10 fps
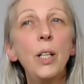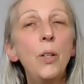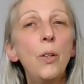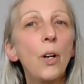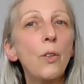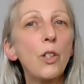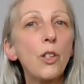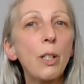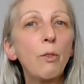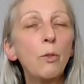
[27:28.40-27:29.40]

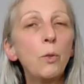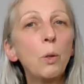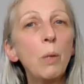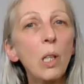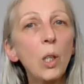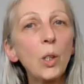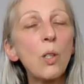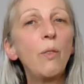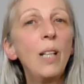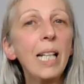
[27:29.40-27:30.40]
nourishing food with lots
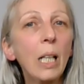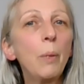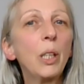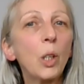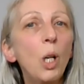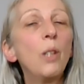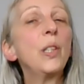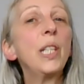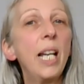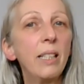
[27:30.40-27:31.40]
of liquid
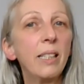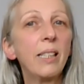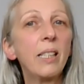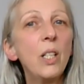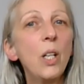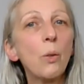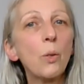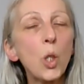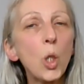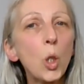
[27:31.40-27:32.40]
content,
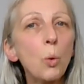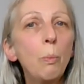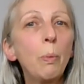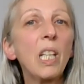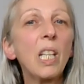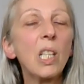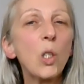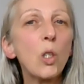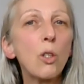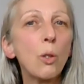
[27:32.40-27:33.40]
soupy,
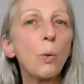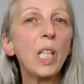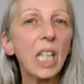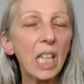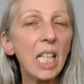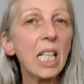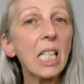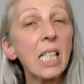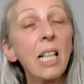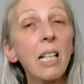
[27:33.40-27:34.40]
stewy
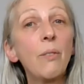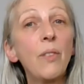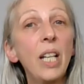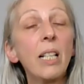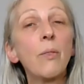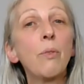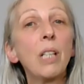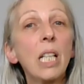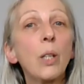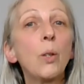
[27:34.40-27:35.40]
things that are
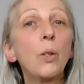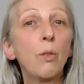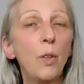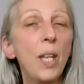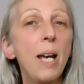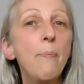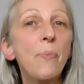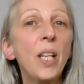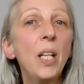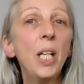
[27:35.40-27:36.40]
really good for
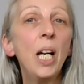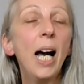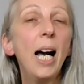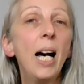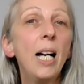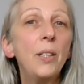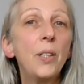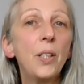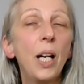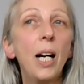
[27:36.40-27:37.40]
them, and